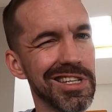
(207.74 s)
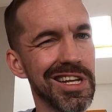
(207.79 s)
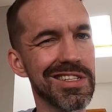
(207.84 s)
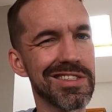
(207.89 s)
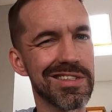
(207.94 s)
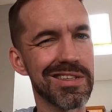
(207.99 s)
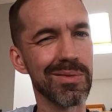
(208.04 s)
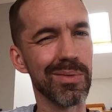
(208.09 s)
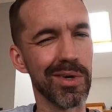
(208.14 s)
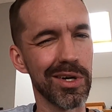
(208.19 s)

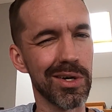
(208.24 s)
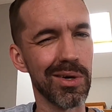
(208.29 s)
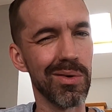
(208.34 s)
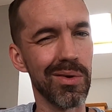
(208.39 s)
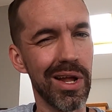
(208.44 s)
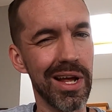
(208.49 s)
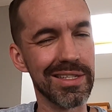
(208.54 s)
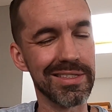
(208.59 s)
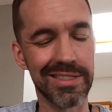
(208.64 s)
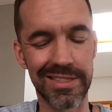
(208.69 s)
let's see what
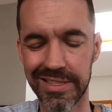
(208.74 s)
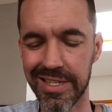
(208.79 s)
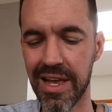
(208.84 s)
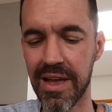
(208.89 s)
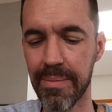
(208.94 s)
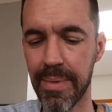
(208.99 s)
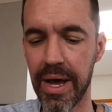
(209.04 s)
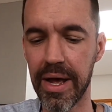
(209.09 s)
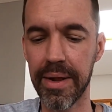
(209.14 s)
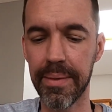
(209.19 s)
Colt has to
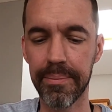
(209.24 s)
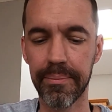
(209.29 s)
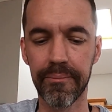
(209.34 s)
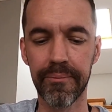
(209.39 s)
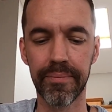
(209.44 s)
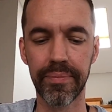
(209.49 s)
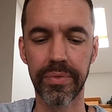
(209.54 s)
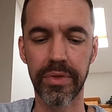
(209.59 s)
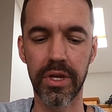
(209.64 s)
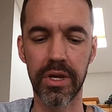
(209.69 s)
say about it.
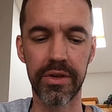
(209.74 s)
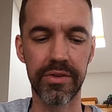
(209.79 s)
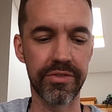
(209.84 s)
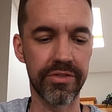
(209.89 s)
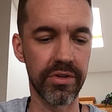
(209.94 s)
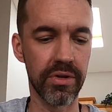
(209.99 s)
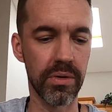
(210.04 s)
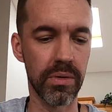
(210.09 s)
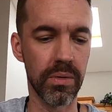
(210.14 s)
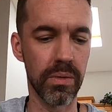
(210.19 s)

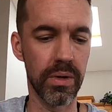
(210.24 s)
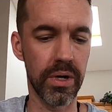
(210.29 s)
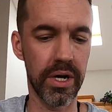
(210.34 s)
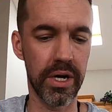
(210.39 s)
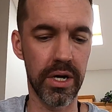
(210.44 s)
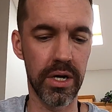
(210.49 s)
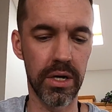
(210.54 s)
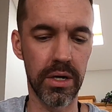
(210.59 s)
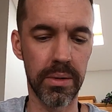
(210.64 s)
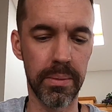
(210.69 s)
So
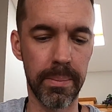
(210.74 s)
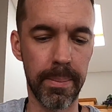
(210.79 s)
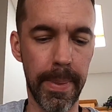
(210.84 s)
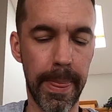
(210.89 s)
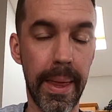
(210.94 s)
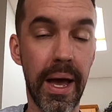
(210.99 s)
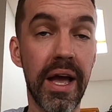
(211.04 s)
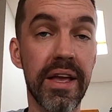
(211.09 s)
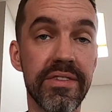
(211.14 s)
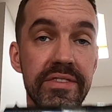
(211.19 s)

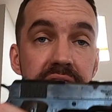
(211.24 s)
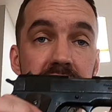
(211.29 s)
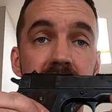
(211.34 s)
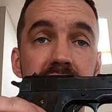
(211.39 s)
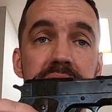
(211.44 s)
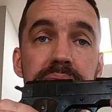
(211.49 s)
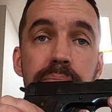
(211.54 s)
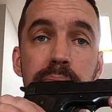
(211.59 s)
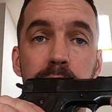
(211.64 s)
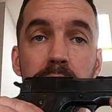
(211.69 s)
I
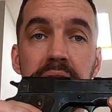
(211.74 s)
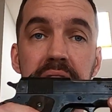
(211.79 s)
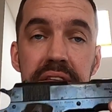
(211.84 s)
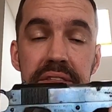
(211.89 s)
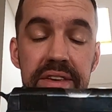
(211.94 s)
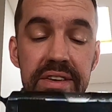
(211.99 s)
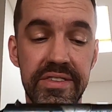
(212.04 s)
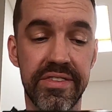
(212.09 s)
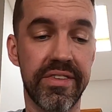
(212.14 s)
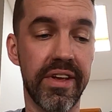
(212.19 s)
did break
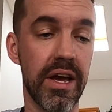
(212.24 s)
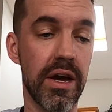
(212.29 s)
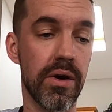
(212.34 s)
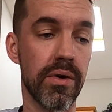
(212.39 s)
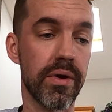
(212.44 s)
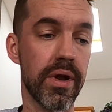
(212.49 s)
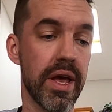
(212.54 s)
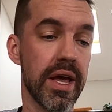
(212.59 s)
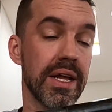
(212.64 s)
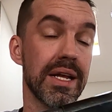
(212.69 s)
these
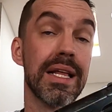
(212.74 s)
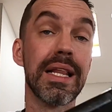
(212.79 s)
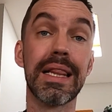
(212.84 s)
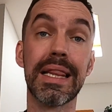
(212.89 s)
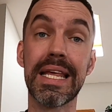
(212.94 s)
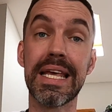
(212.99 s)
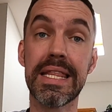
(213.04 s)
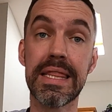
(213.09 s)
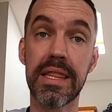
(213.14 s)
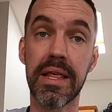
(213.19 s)
down and
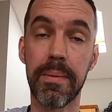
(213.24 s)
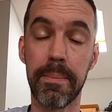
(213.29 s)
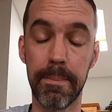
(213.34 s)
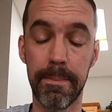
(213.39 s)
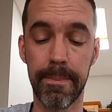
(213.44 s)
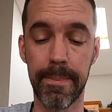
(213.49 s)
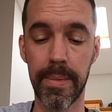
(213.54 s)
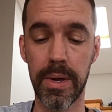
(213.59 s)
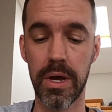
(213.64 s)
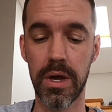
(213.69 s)
clean
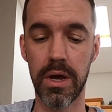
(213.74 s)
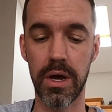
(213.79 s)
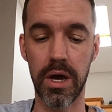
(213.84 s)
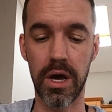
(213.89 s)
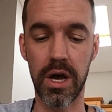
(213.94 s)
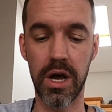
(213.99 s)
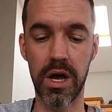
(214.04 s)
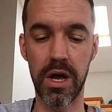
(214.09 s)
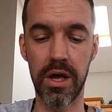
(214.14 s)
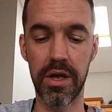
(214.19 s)
them
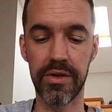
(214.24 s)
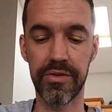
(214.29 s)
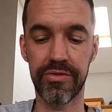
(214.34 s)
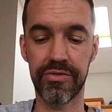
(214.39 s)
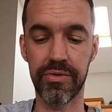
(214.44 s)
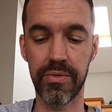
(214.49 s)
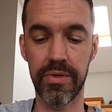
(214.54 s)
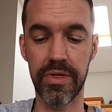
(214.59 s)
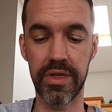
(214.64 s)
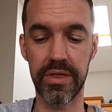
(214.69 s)

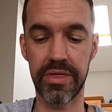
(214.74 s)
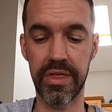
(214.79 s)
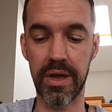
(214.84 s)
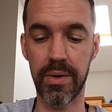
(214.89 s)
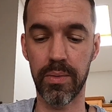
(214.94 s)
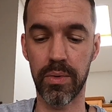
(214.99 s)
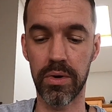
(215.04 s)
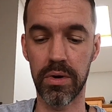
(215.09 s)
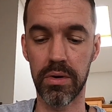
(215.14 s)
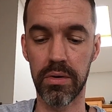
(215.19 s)
so that
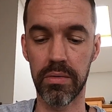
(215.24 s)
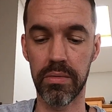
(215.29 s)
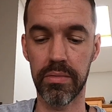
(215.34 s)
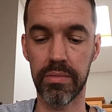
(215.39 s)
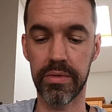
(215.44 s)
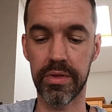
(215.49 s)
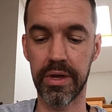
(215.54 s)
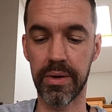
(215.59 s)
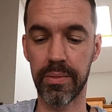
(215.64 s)
they were